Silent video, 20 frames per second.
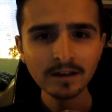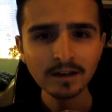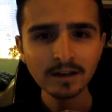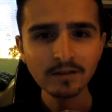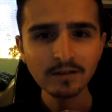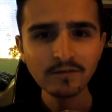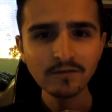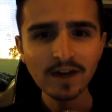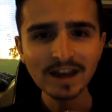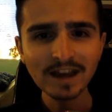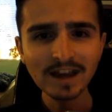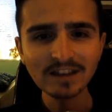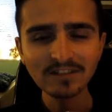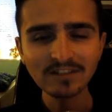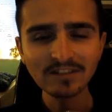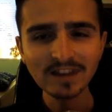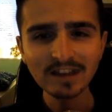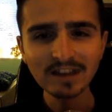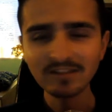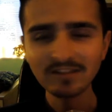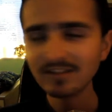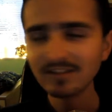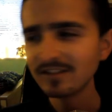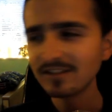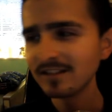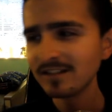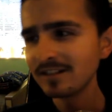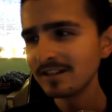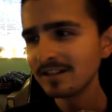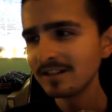violence, yes.
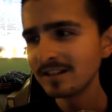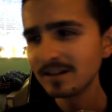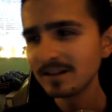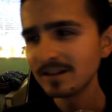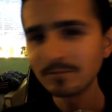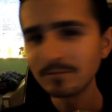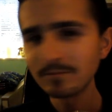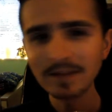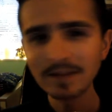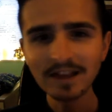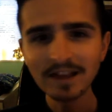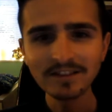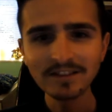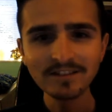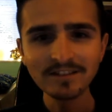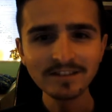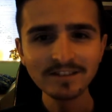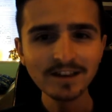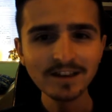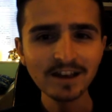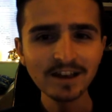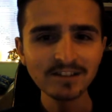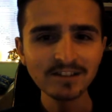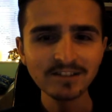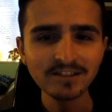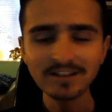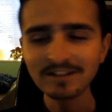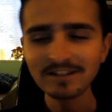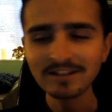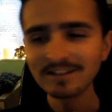Blood, guts,
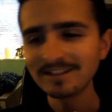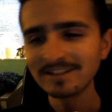no.